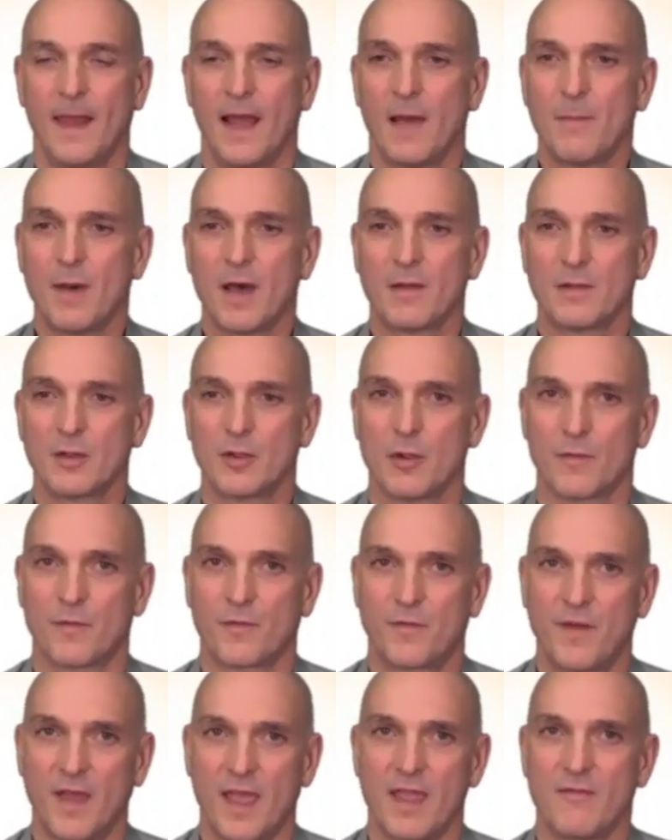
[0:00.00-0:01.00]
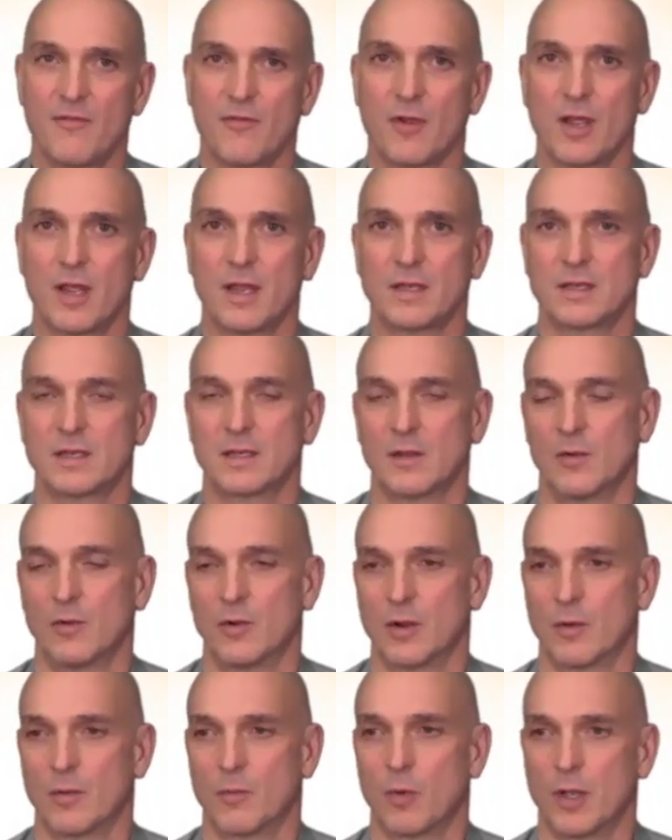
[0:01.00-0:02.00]
How about your favorite,
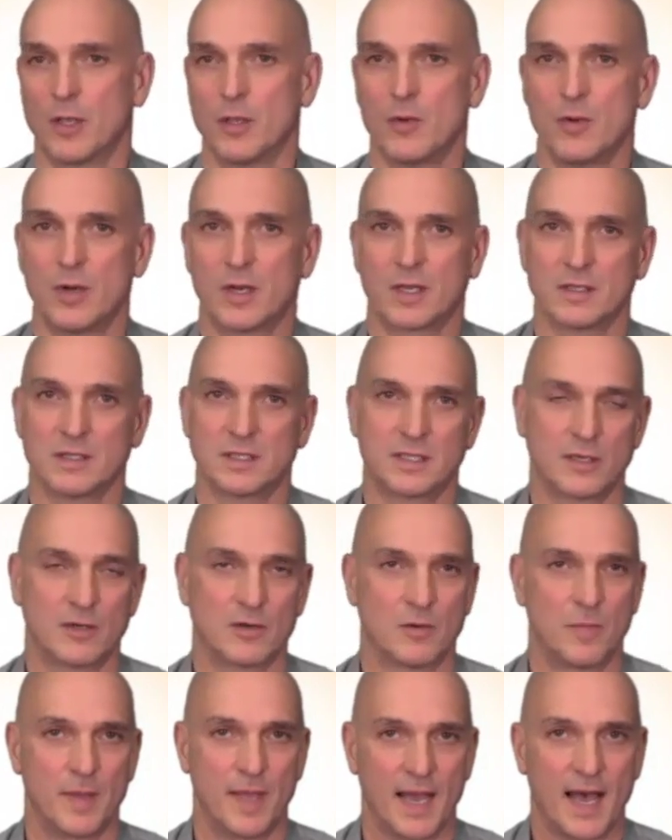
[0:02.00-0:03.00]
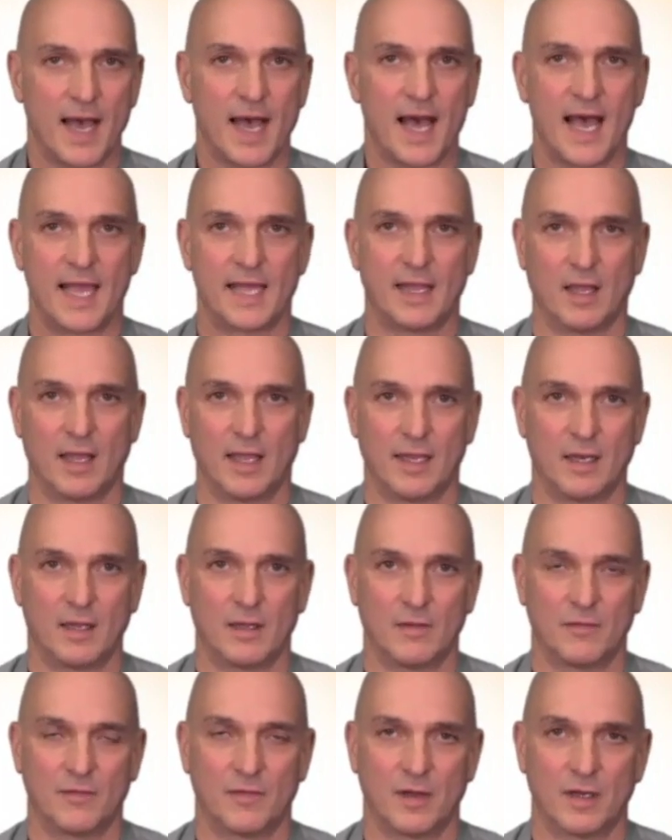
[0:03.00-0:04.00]
or what you would consider to be a highlight
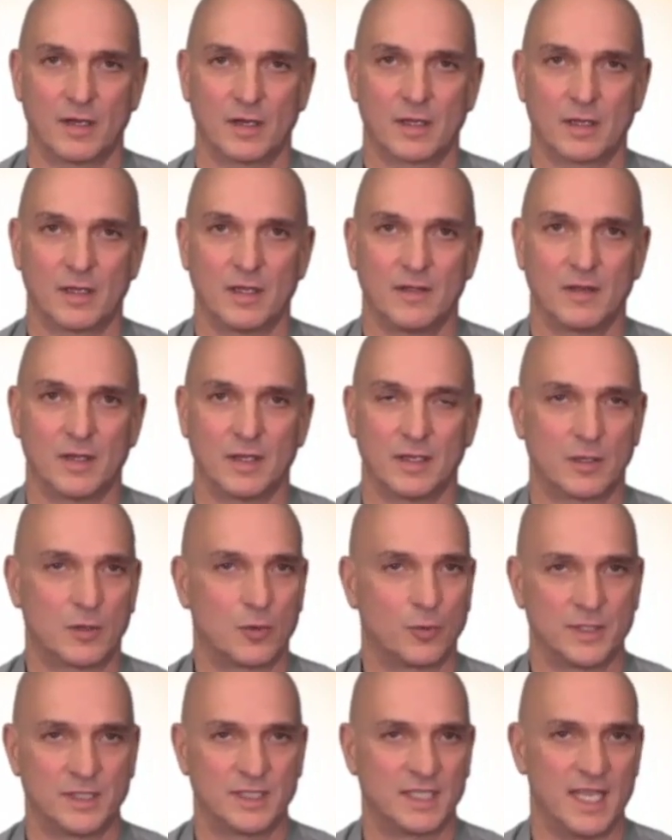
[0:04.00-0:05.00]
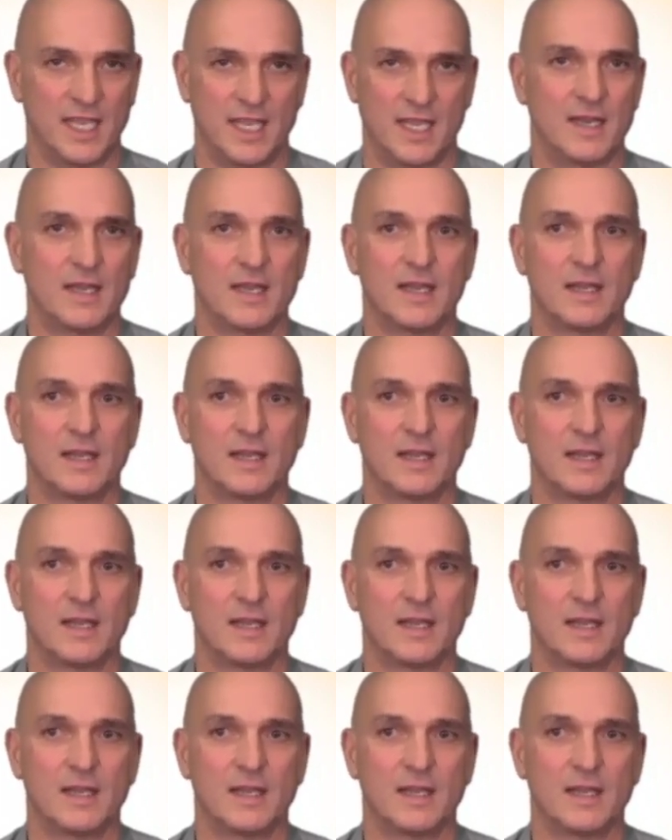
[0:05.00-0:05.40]
of Cleveland cuisine?